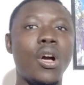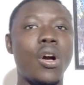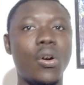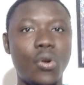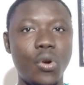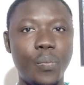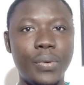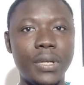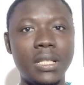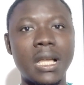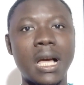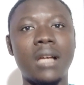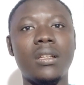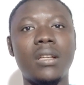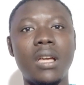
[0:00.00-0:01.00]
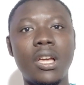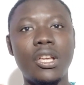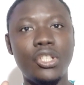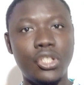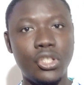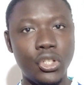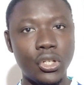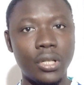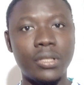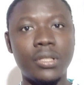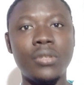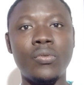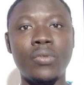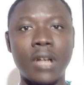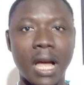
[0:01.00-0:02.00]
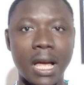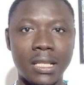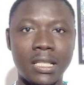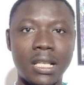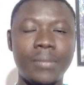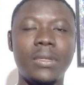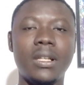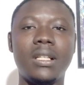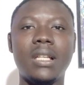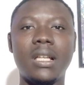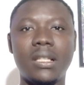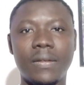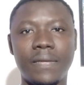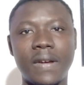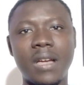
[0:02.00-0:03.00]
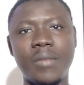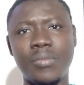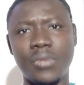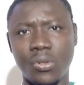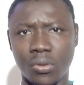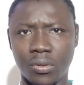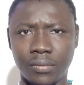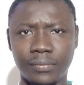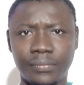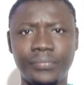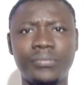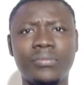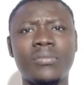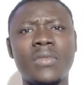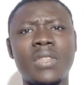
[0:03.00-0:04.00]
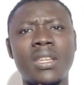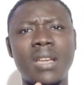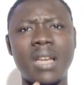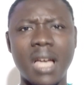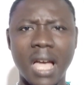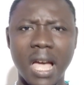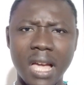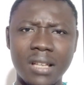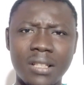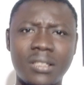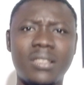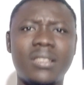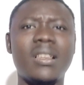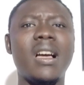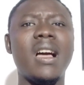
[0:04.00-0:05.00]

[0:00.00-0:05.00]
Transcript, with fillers: Hoping that Chelsea will accept the 35 million. And